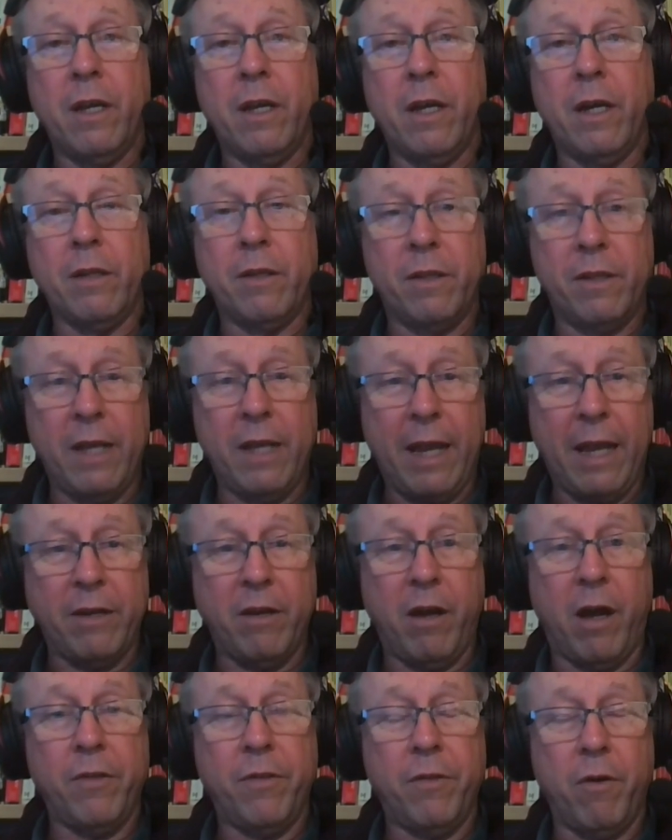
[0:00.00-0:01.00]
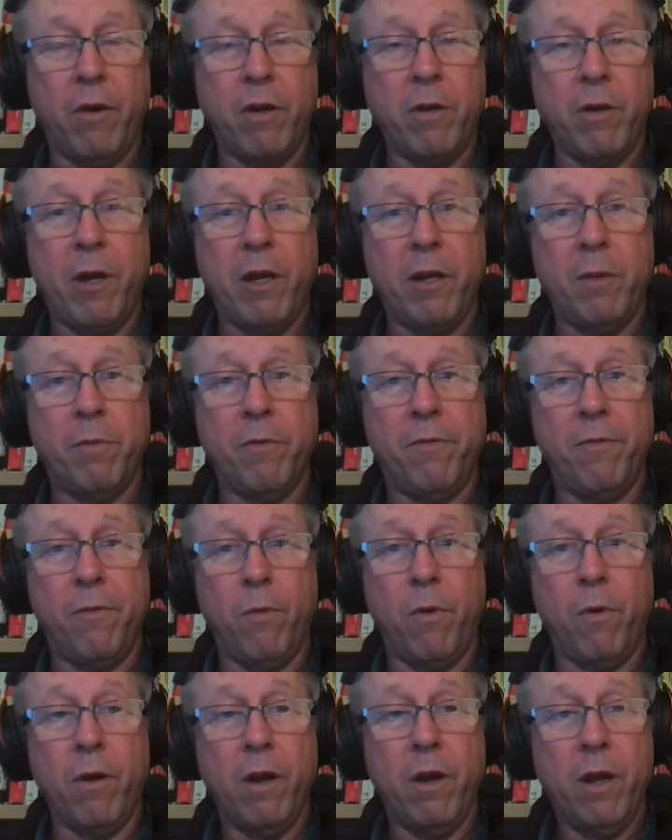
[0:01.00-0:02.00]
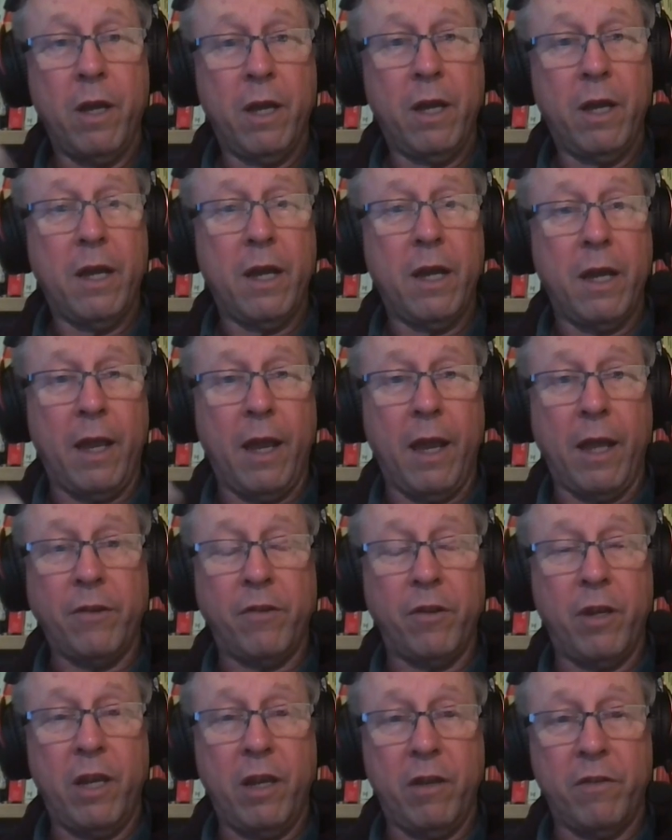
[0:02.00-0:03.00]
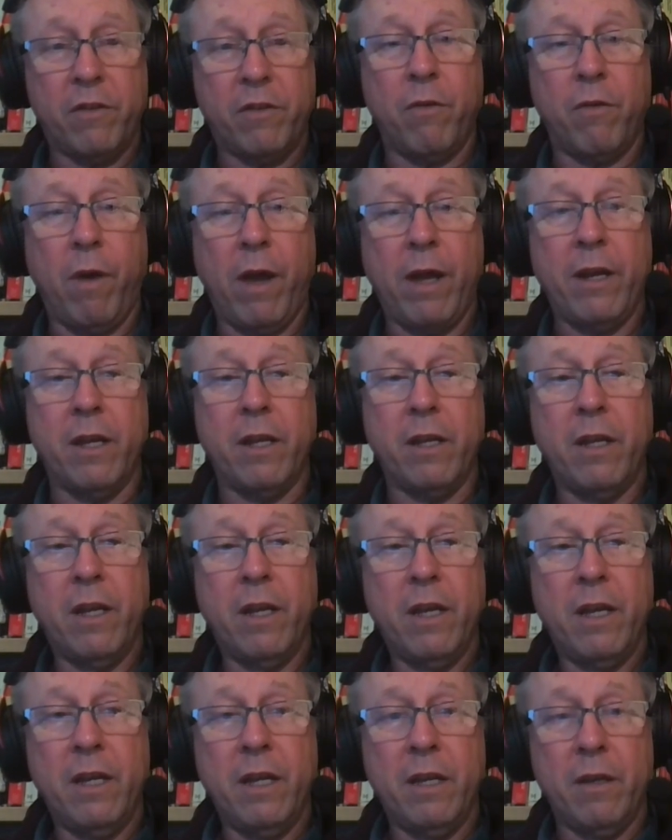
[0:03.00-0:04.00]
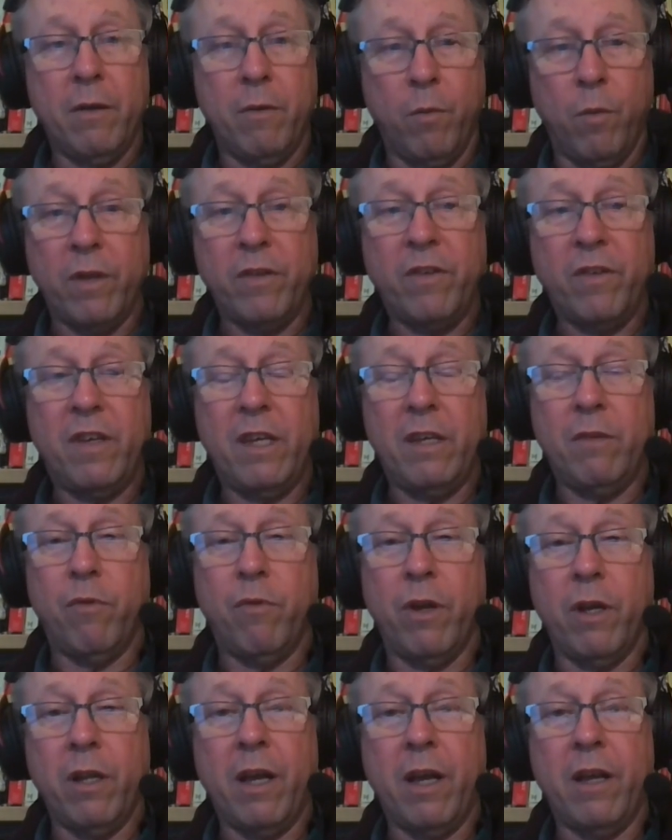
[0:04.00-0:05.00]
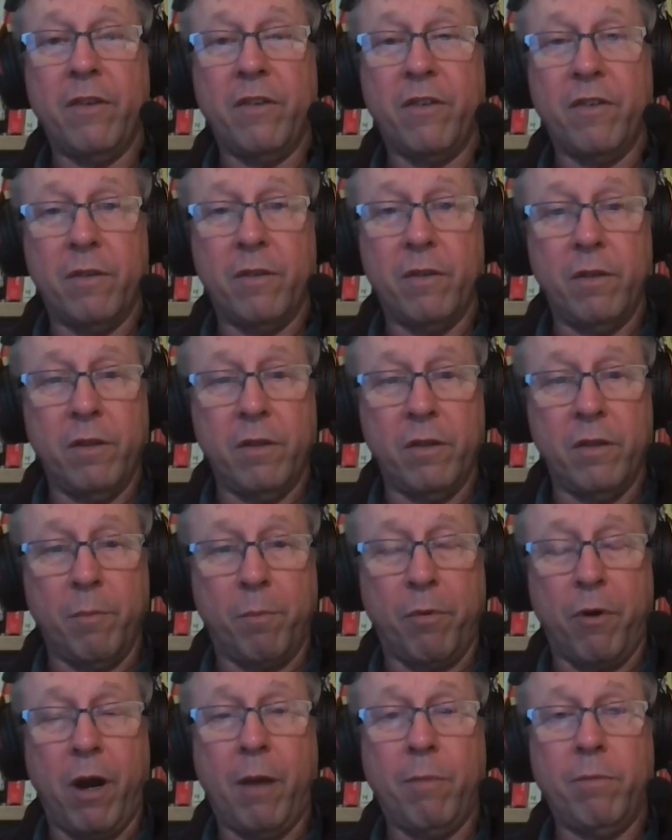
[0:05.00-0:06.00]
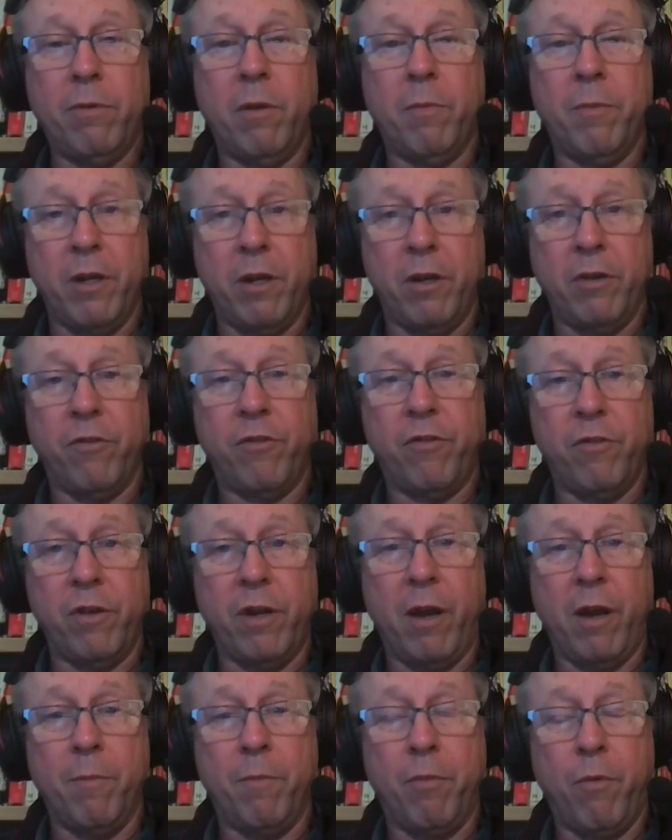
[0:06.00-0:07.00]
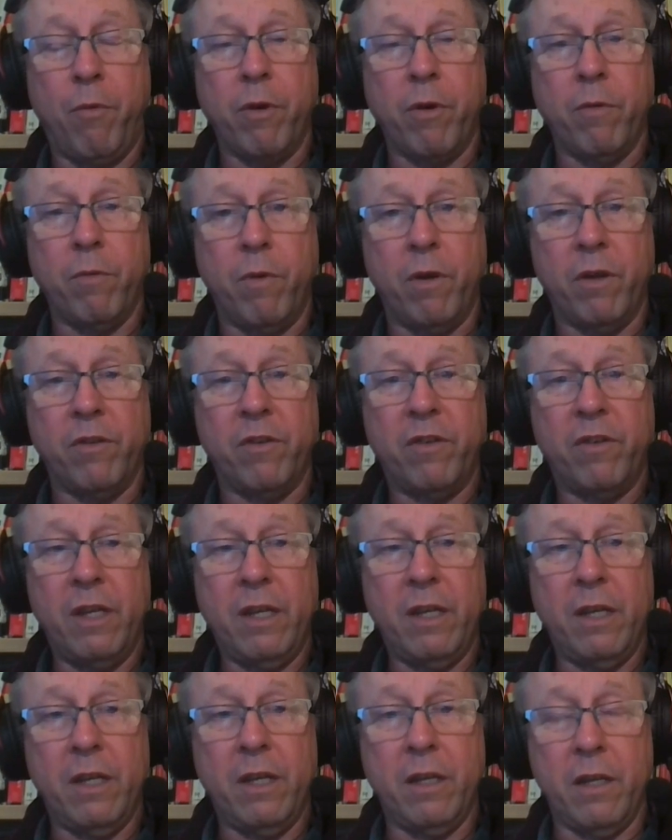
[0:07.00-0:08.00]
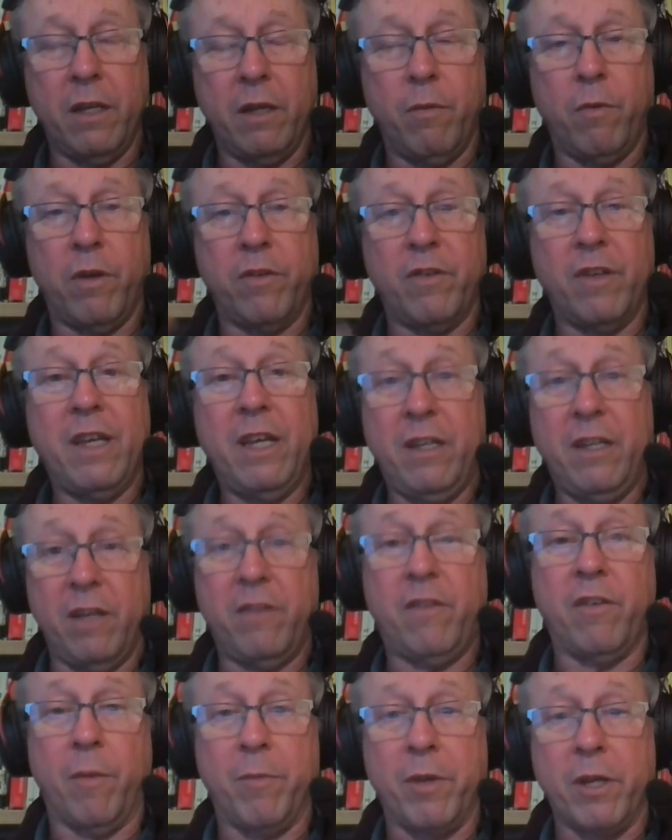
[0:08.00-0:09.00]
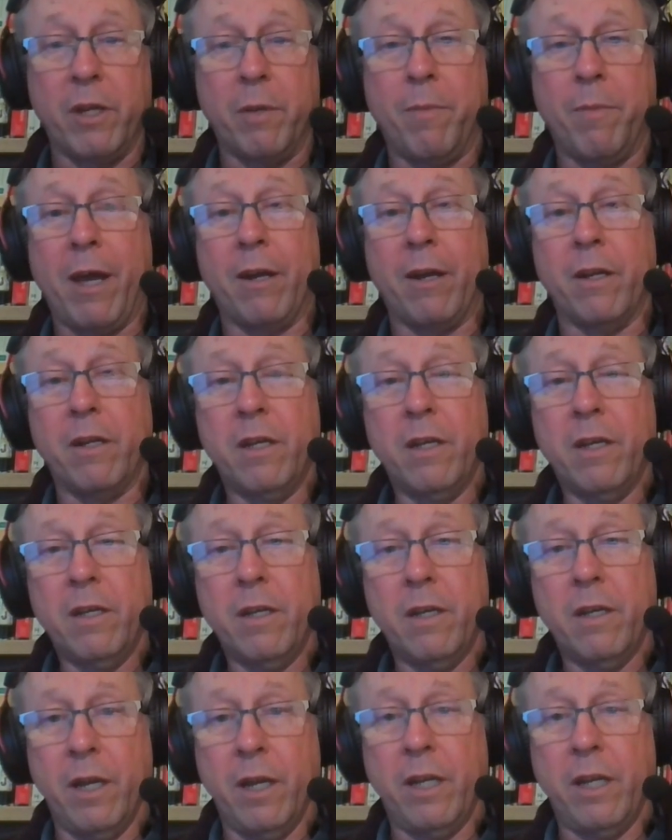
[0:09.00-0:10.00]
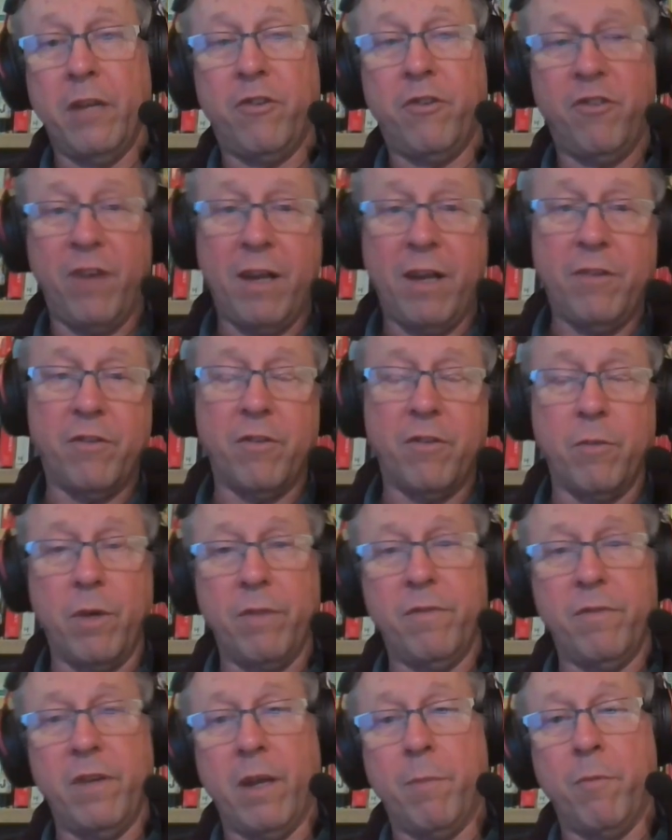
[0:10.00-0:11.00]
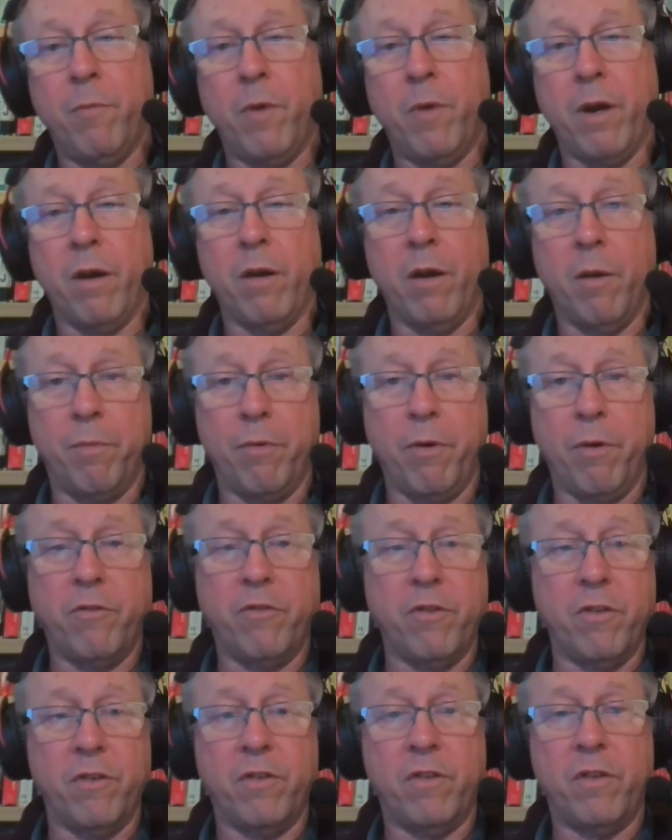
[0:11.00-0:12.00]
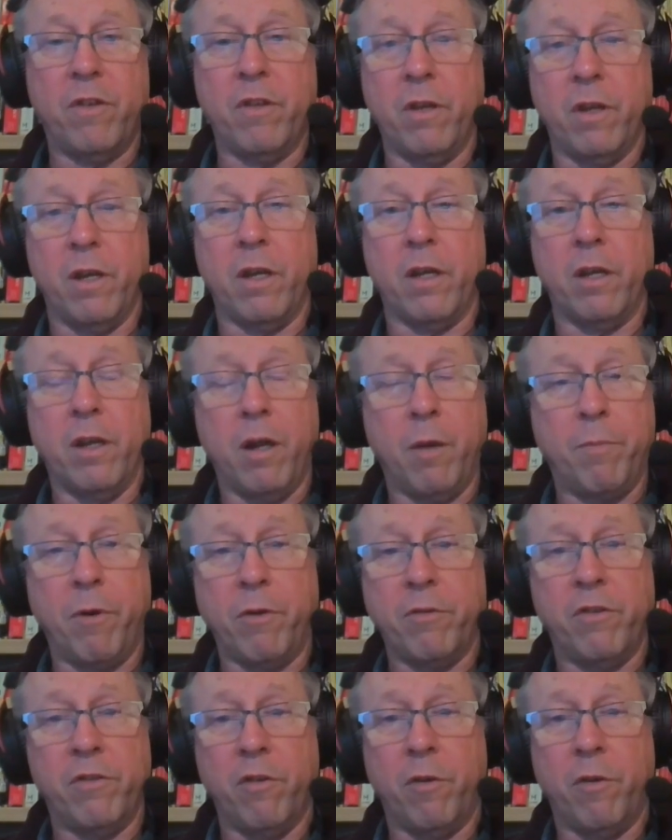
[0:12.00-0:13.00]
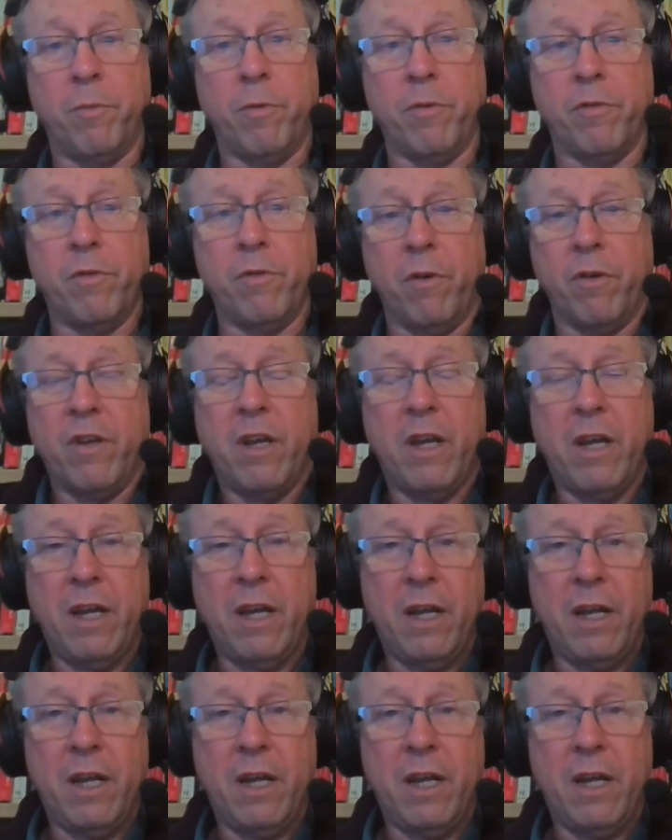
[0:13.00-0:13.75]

Uh, they had not thought about it before, and to his credit, once he realized the problem and understood how important was it, it was, he did something about it, and he changed the way VMware approaches uh, approaches open source.